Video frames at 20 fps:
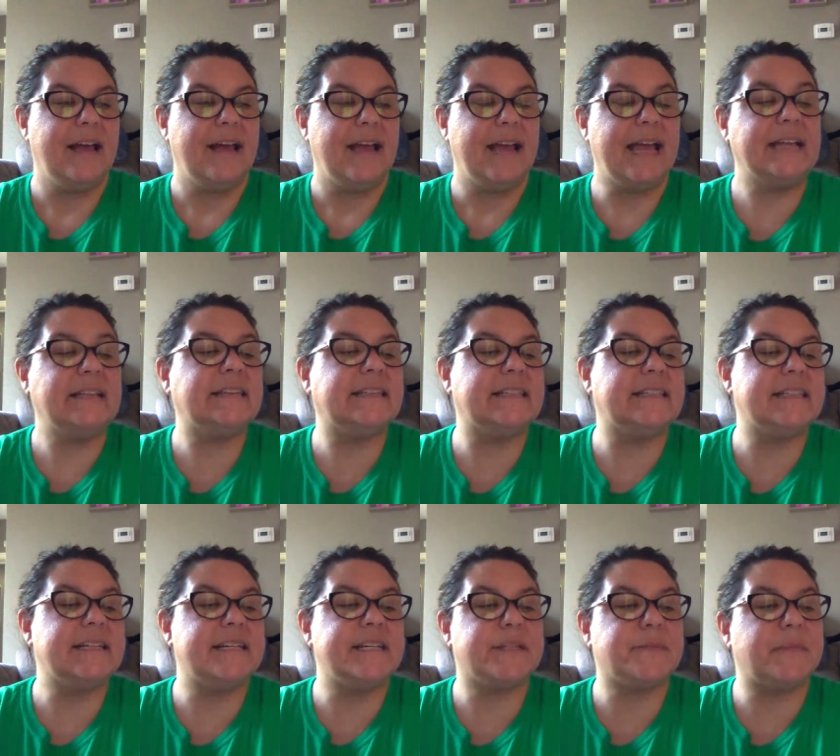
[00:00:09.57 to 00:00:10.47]
Aunt
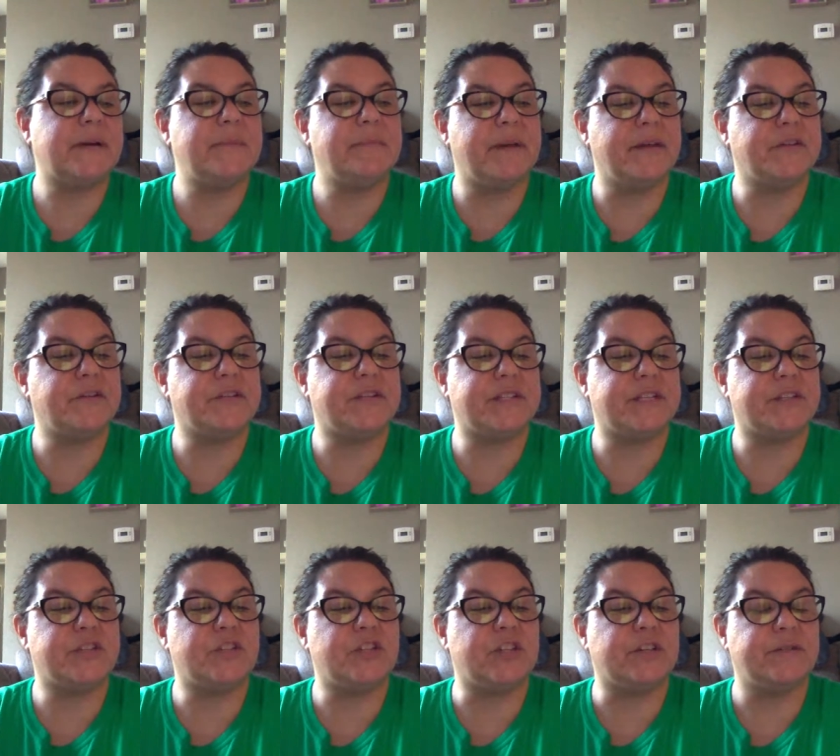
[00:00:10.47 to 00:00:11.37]
Linda is my mother's
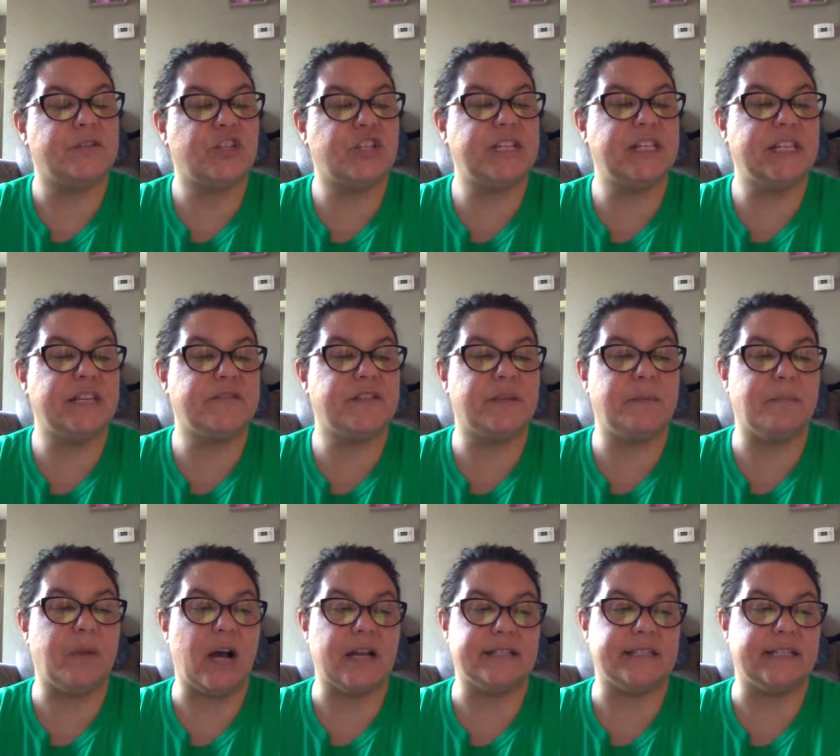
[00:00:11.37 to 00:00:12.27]
sister. She lives in
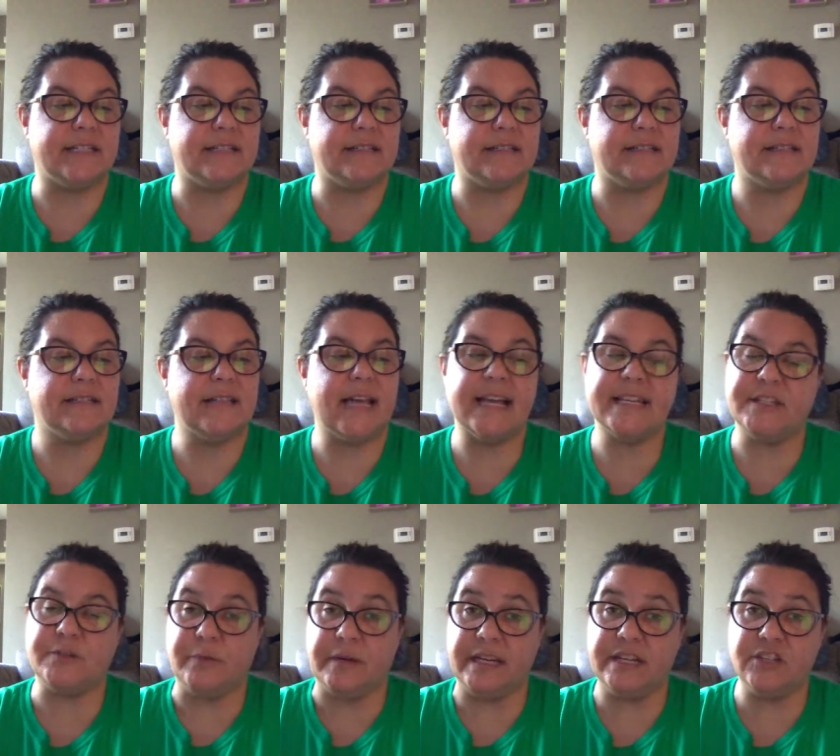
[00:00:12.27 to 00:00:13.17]
Boston.
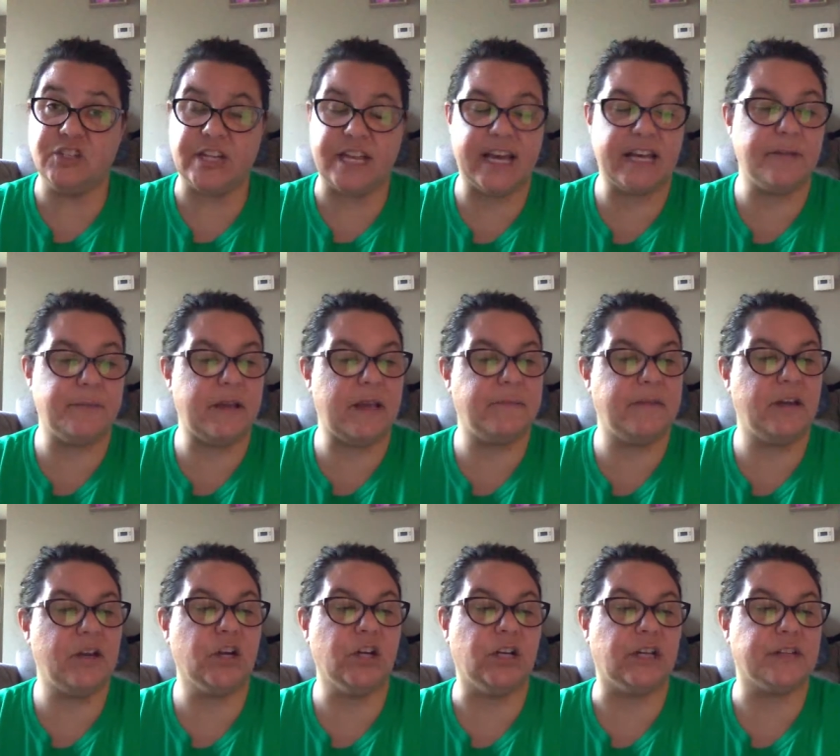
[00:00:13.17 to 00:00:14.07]
Last week she had a baby
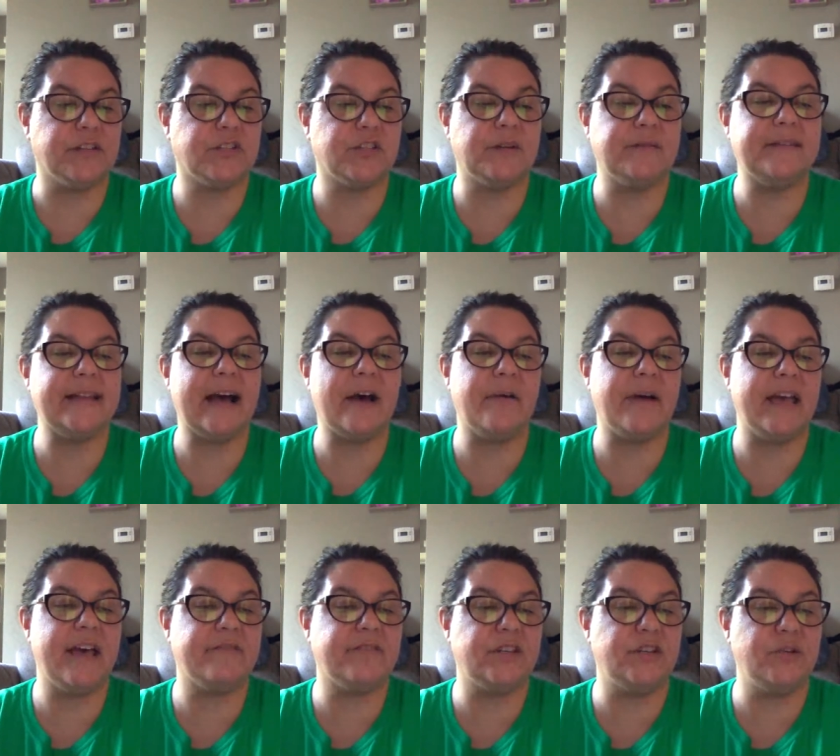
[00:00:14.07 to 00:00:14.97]
girl, so now I
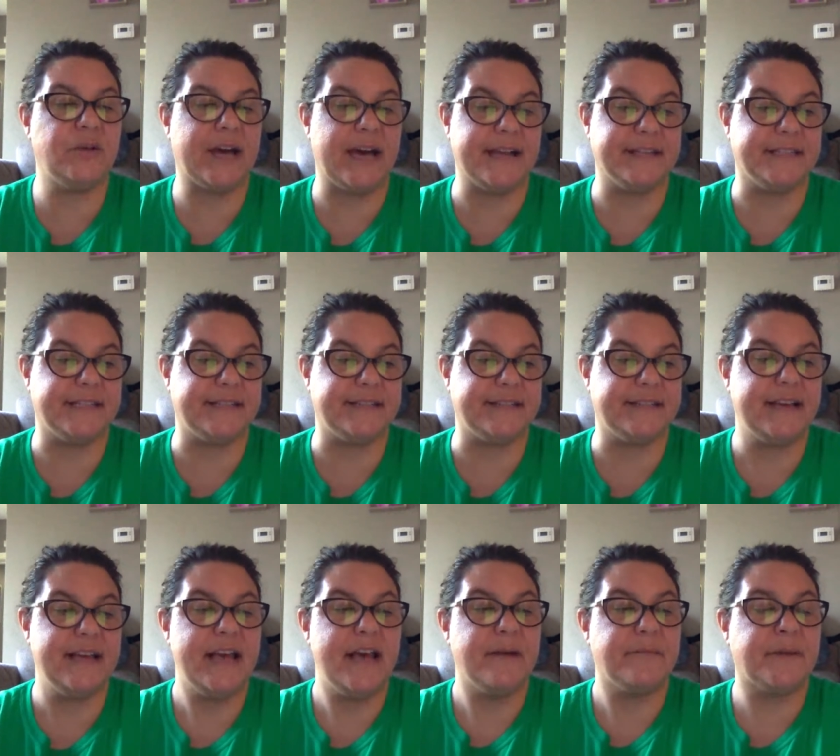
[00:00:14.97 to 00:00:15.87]
have a new cousin.
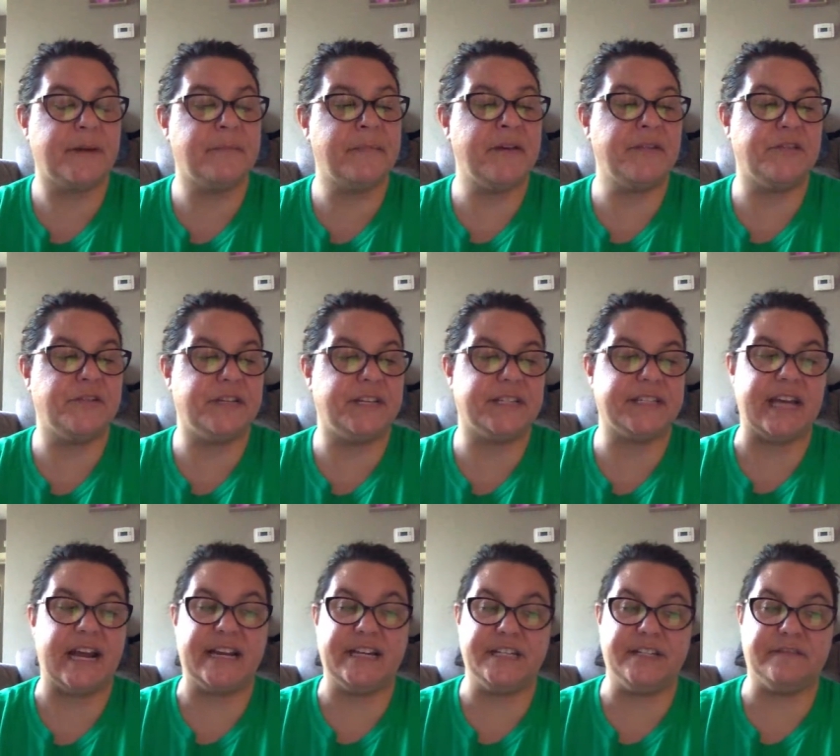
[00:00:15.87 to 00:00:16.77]
My mother
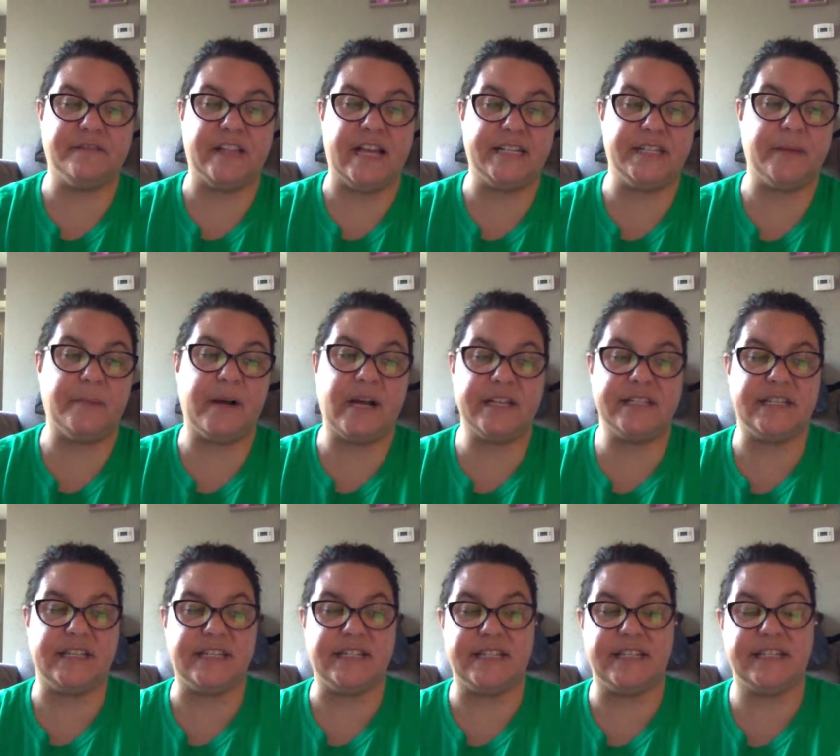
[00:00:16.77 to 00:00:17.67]
decided to fly to
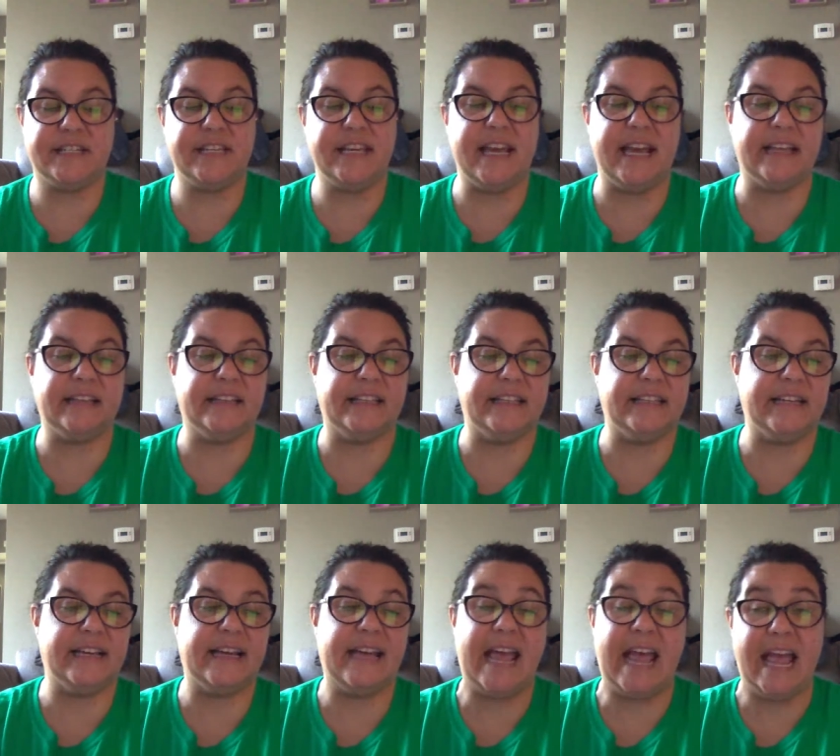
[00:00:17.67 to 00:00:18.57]
Boston to see Aunt
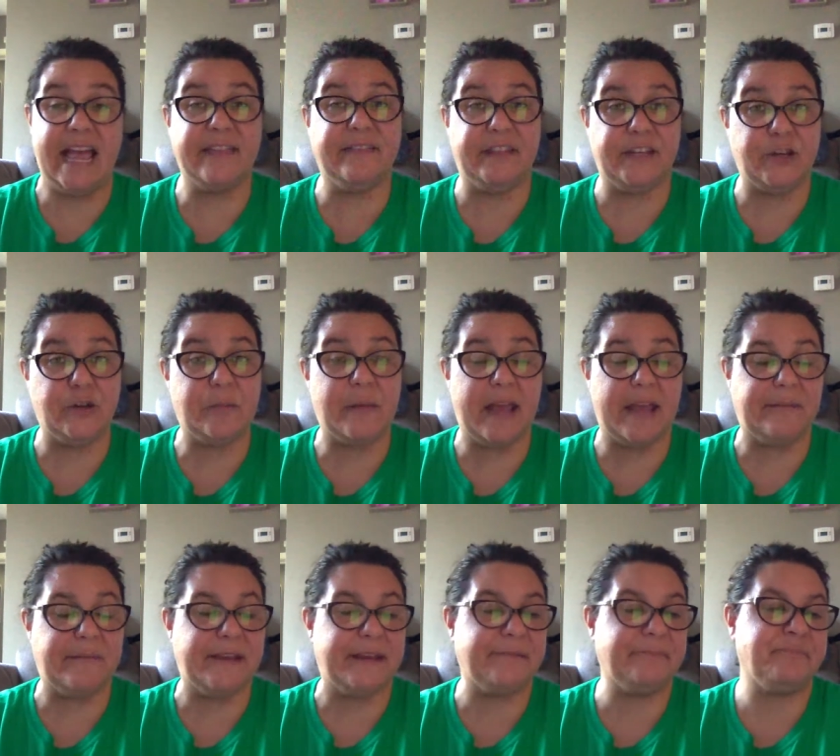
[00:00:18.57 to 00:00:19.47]
Linda and the new
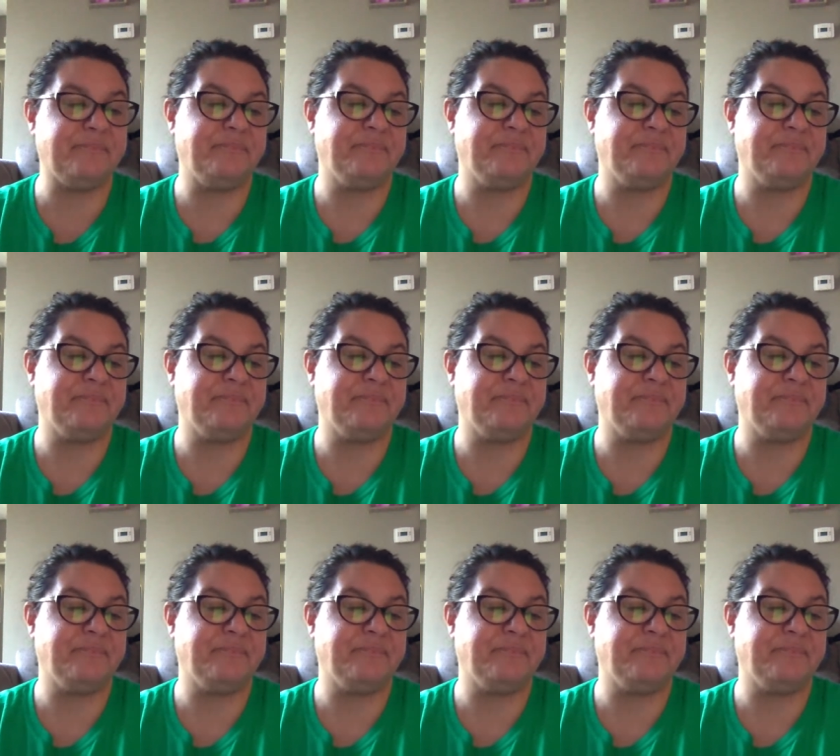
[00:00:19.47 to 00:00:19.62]
baby.